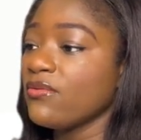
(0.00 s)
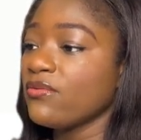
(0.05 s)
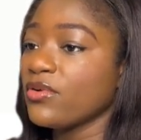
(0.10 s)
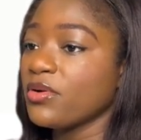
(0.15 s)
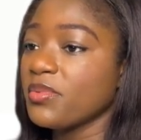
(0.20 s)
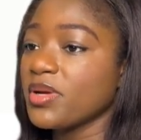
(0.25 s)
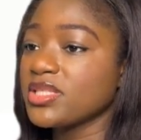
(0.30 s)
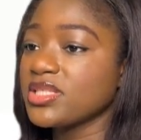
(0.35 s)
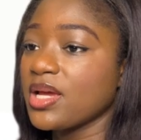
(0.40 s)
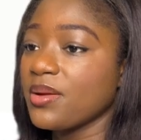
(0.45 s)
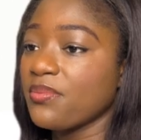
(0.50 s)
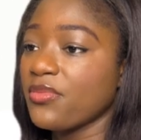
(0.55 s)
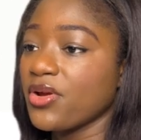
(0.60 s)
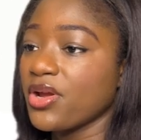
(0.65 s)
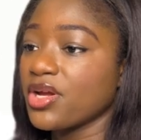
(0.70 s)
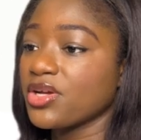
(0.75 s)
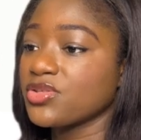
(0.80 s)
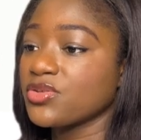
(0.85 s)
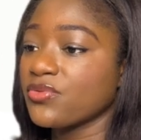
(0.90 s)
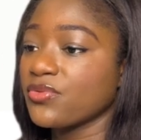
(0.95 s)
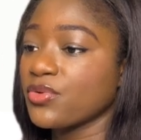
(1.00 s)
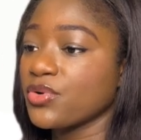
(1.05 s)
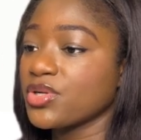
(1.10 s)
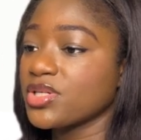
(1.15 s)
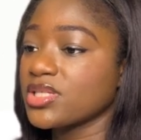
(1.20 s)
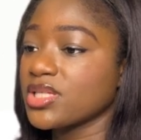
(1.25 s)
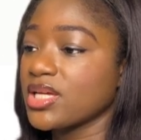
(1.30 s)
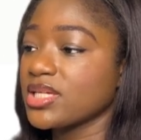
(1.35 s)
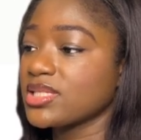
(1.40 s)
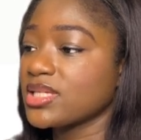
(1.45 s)
for bedtime prayers, of
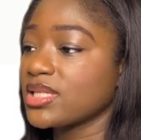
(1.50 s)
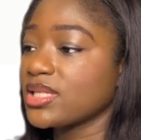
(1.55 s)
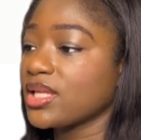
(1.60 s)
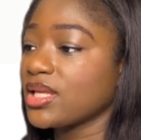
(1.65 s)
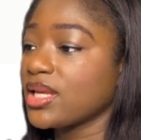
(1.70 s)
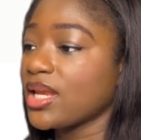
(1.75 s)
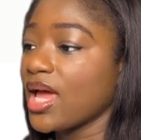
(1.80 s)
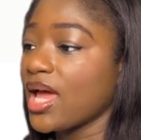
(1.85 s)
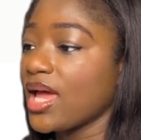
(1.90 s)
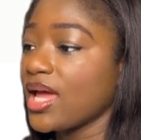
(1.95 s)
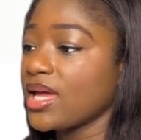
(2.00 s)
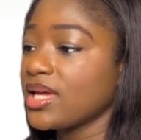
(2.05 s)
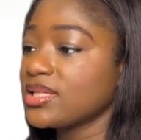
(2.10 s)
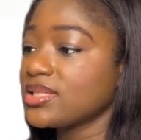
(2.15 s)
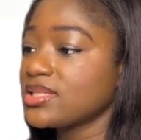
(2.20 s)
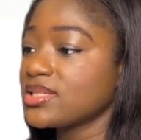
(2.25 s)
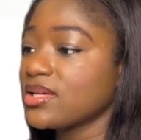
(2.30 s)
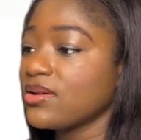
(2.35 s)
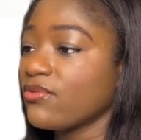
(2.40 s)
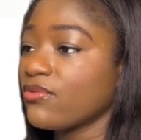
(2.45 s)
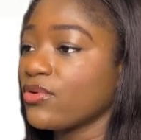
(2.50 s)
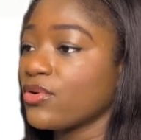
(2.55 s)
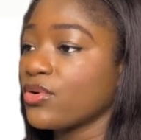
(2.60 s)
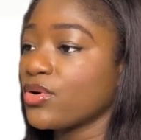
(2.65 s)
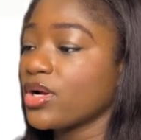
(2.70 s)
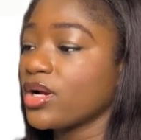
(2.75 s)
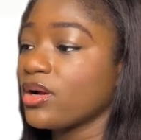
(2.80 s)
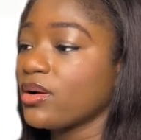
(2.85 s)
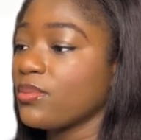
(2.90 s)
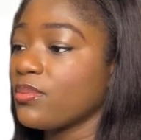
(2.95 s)
course, that's in the night.
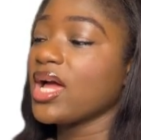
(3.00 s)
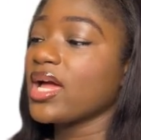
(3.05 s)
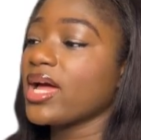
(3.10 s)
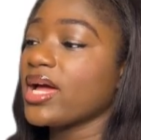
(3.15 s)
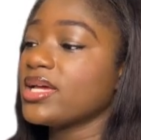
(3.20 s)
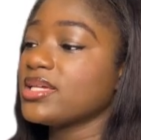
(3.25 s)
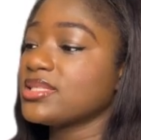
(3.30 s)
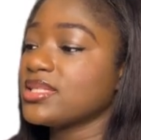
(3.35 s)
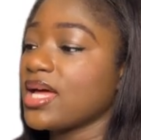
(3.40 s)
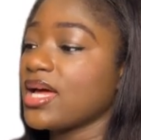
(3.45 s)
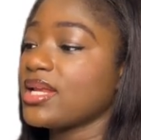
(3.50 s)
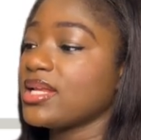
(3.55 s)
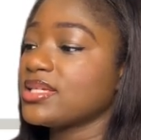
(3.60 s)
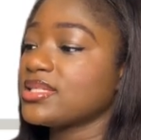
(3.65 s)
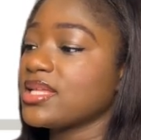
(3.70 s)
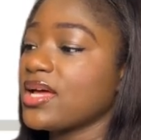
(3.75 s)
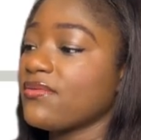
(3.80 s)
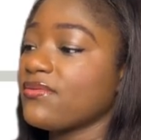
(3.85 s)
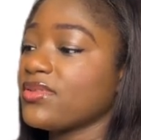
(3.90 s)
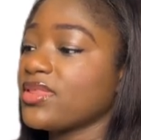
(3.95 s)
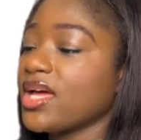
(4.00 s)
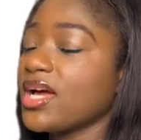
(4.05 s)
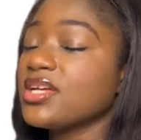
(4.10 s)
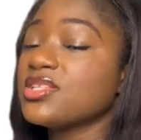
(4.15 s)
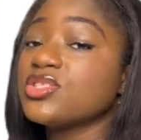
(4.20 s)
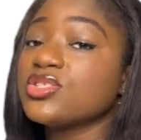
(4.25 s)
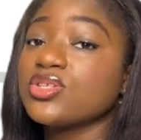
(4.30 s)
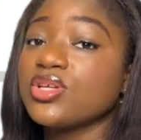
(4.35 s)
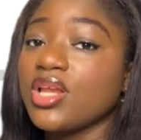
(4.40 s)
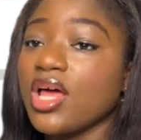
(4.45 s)
For that, guys, that is that for
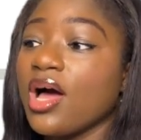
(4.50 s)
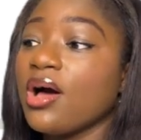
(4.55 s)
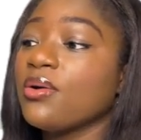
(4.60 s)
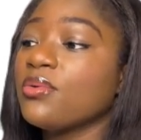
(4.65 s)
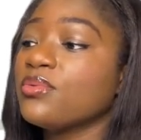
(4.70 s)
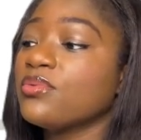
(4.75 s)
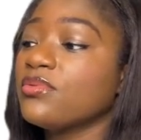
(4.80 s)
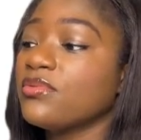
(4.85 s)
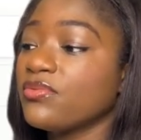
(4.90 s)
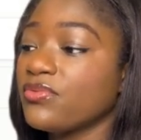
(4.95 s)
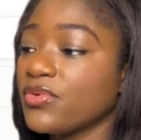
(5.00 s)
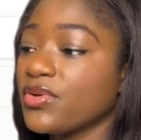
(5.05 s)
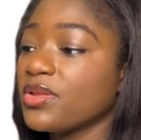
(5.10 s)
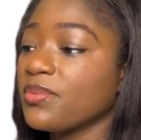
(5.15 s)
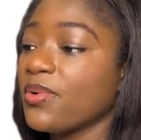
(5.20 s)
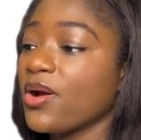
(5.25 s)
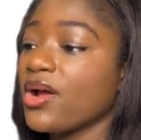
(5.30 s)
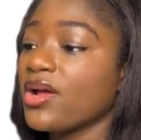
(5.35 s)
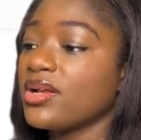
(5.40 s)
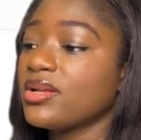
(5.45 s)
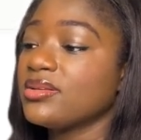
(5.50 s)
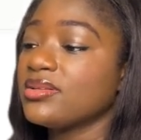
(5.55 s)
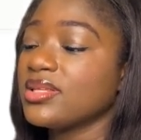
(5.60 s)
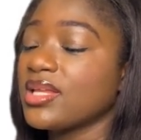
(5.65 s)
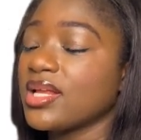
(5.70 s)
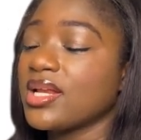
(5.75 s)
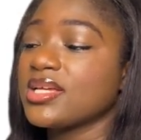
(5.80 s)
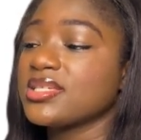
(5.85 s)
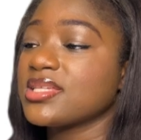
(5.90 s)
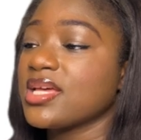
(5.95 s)
that. So now for the part
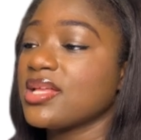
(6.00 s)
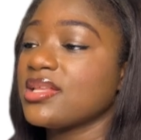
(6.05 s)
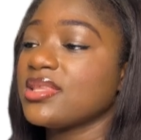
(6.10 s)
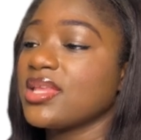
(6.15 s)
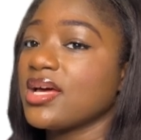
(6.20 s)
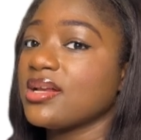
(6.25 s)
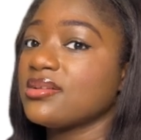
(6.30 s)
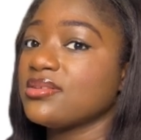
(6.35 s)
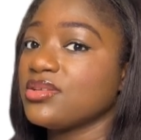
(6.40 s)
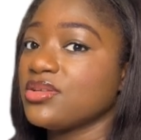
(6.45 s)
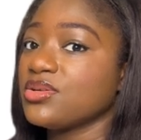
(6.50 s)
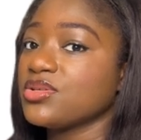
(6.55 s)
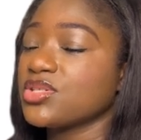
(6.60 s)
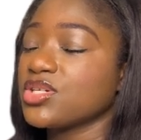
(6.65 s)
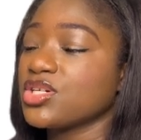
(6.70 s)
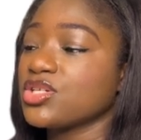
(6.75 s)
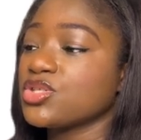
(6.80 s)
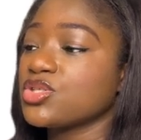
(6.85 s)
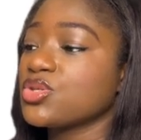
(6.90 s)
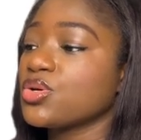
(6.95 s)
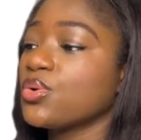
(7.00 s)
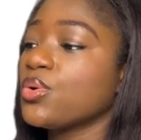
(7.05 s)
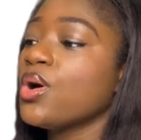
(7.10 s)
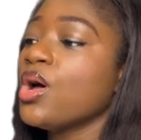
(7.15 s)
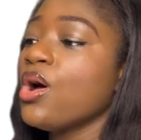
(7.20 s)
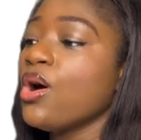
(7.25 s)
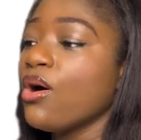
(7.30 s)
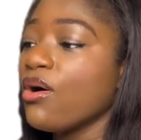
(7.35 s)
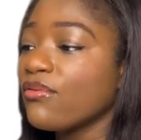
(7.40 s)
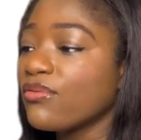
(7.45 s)
that I said that is good. So
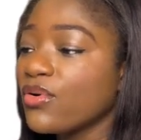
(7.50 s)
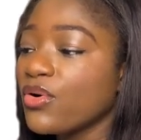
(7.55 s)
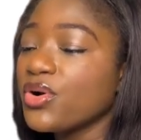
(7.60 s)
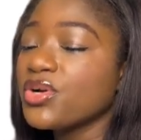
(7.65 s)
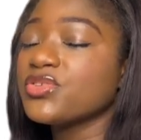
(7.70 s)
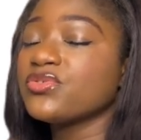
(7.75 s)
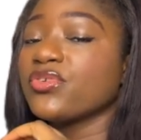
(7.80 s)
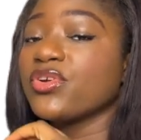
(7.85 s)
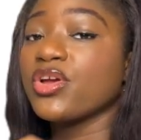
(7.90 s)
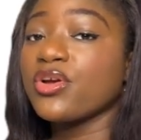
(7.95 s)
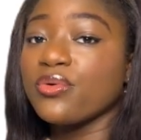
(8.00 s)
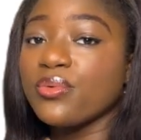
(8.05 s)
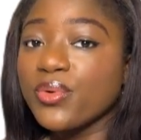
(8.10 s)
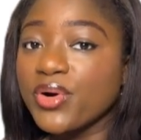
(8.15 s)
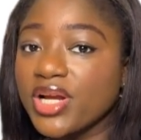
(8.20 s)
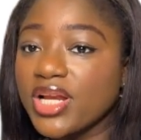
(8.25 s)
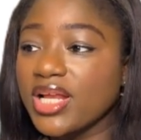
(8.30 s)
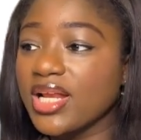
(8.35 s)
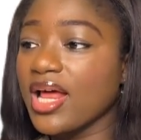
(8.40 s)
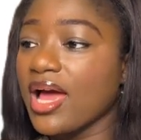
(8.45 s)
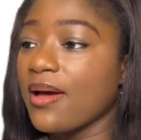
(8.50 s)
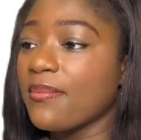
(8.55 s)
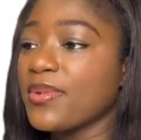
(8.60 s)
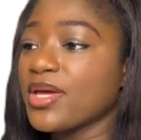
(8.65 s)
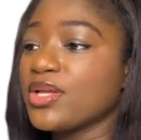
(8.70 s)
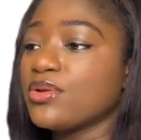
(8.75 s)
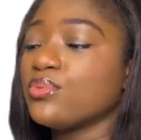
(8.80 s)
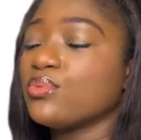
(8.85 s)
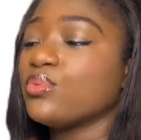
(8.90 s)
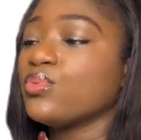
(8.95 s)
of course, for your wording
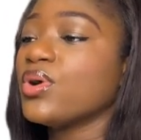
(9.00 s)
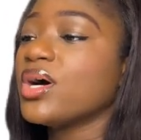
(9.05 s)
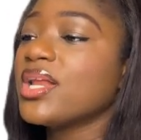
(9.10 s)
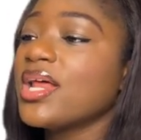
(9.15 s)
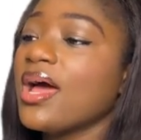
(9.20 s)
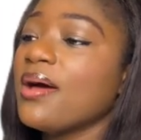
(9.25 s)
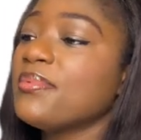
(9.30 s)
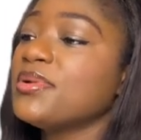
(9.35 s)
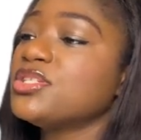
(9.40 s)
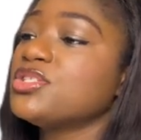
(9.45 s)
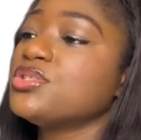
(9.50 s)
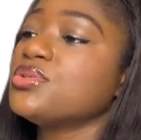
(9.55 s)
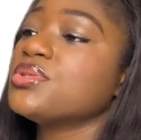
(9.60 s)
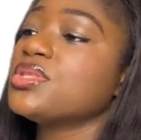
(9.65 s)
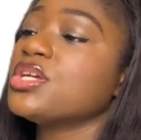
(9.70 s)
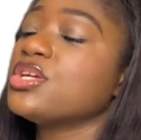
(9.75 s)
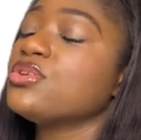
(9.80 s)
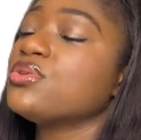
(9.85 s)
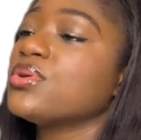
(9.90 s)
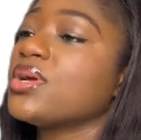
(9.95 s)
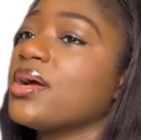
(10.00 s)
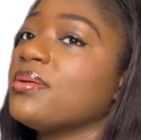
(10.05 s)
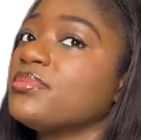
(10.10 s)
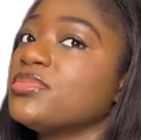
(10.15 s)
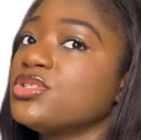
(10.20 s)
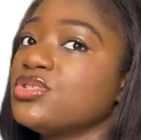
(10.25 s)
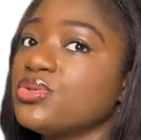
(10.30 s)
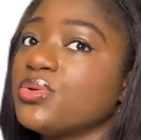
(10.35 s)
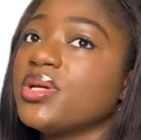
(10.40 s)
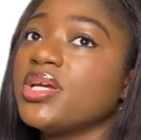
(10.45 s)
habit, what habit do you think you can
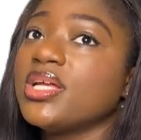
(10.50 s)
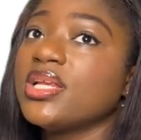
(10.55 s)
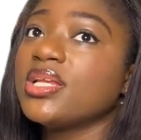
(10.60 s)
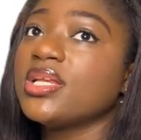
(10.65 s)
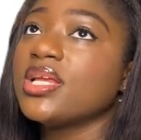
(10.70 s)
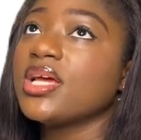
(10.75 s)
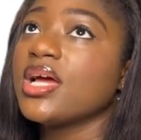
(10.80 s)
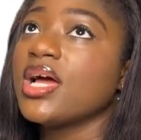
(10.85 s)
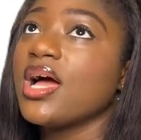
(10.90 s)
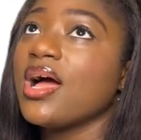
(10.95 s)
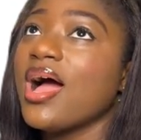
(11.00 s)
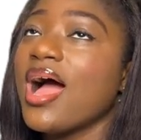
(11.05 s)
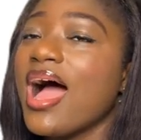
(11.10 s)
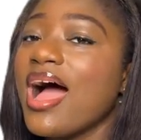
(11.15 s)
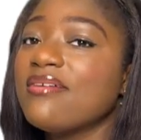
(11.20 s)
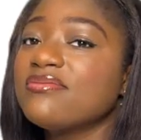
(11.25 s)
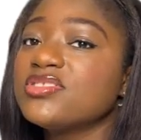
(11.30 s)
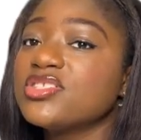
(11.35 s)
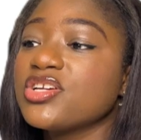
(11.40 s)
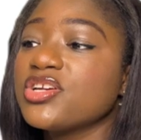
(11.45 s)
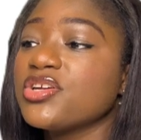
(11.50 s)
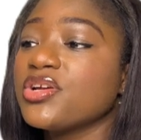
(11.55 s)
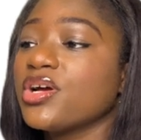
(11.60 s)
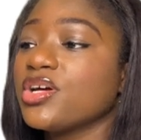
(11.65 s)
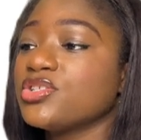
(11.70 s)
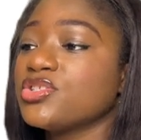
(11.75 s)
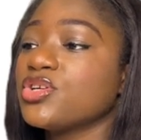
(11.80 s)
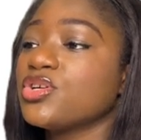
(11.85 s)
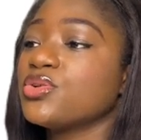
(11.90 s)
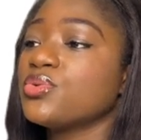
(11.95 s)
be doing after you're
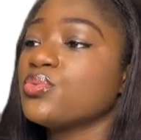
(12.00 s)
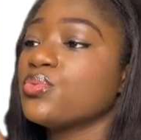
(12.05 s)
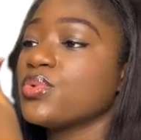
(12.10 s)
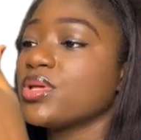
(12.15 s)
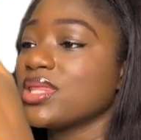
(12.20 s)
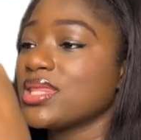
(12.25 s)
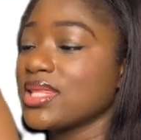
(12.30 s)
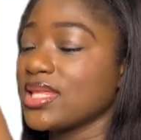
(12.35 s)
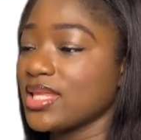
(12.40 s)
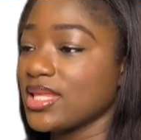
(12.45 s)
done with